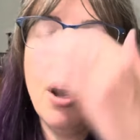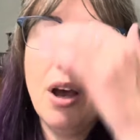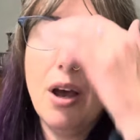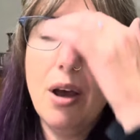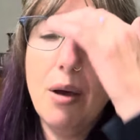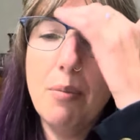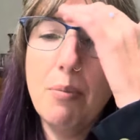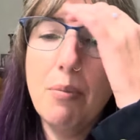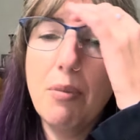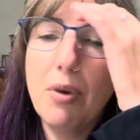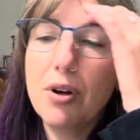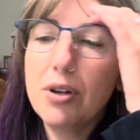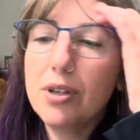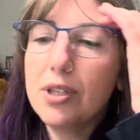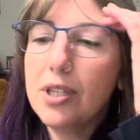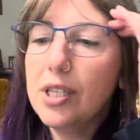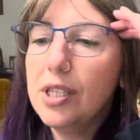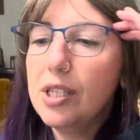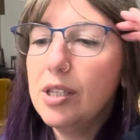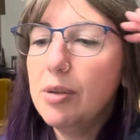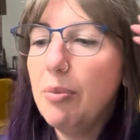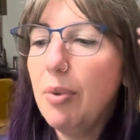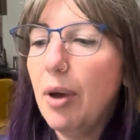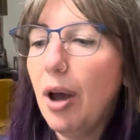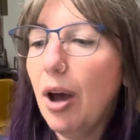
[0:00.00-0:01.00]
Mars
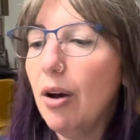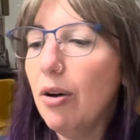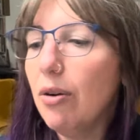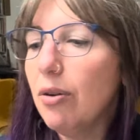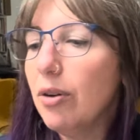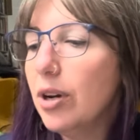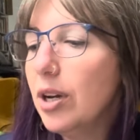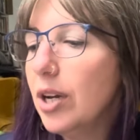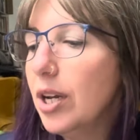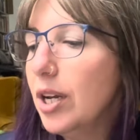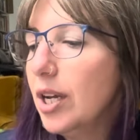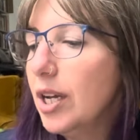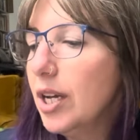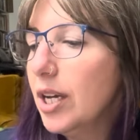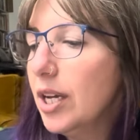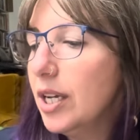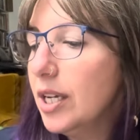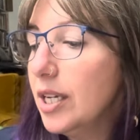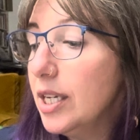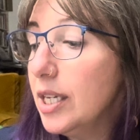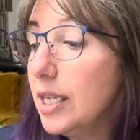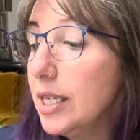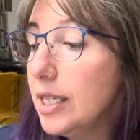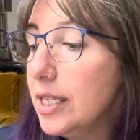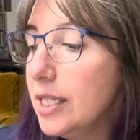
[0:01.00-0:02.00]
is about
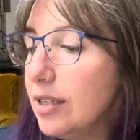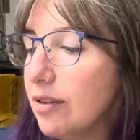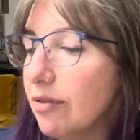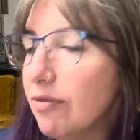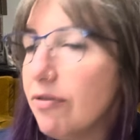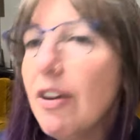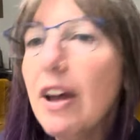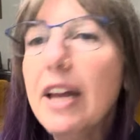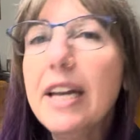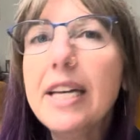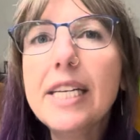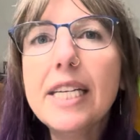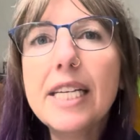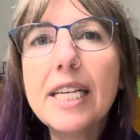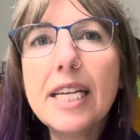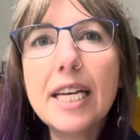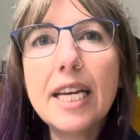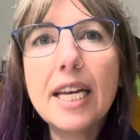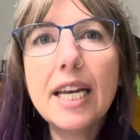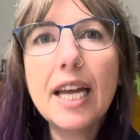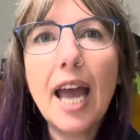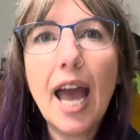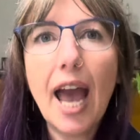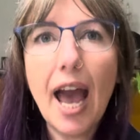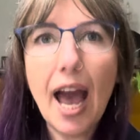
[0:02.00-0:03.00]

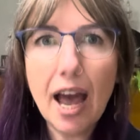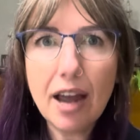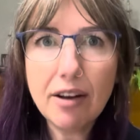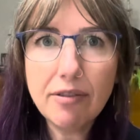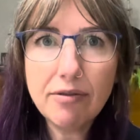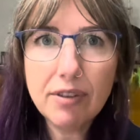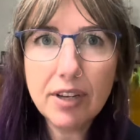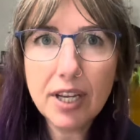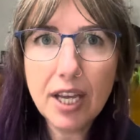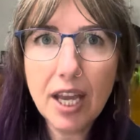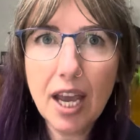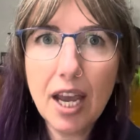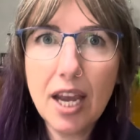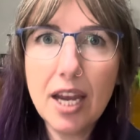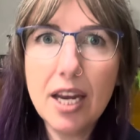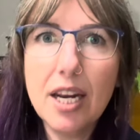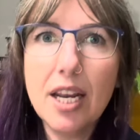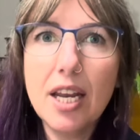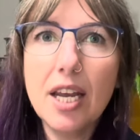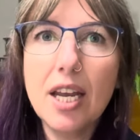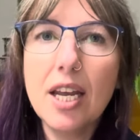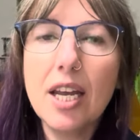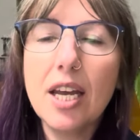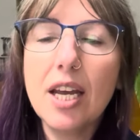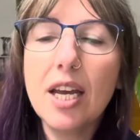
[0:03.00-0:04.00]
defending,
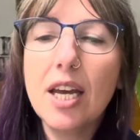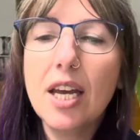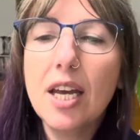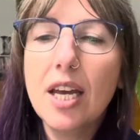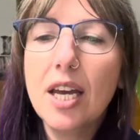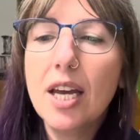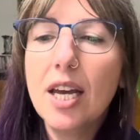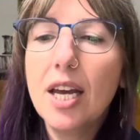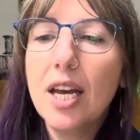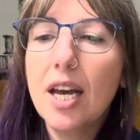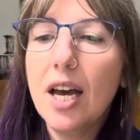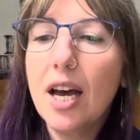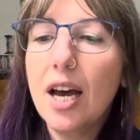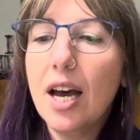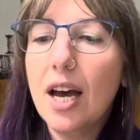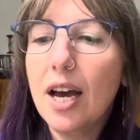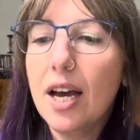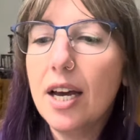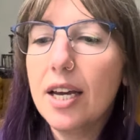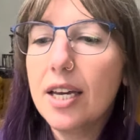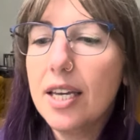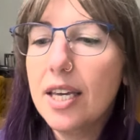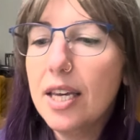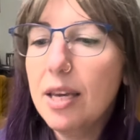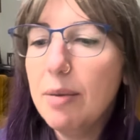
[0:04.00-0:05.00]
advocating,
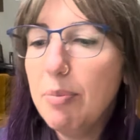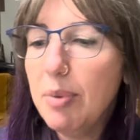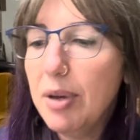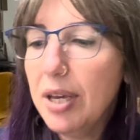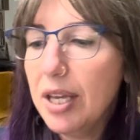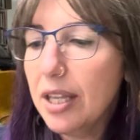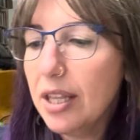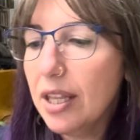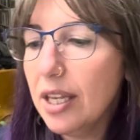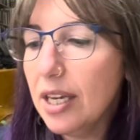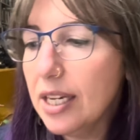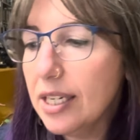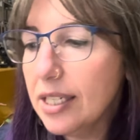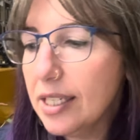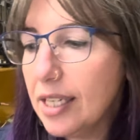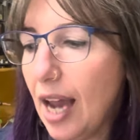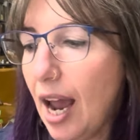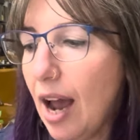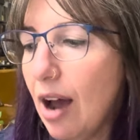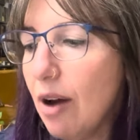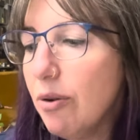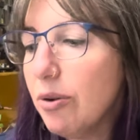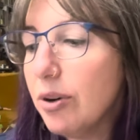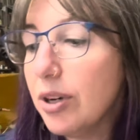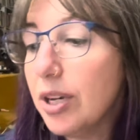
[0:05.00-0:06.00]
keeping things
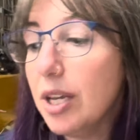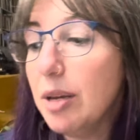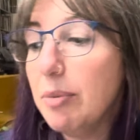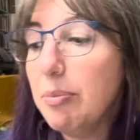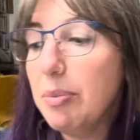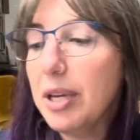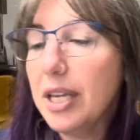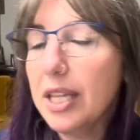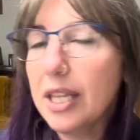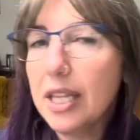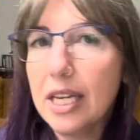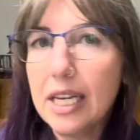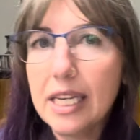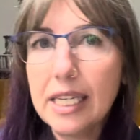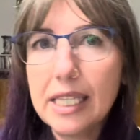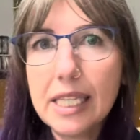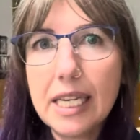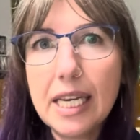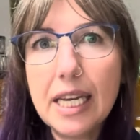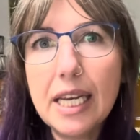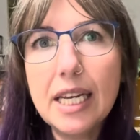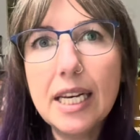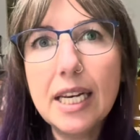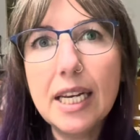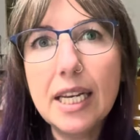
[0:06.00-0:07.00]
out, keeping things
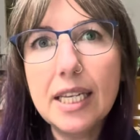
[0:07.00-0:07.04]
in.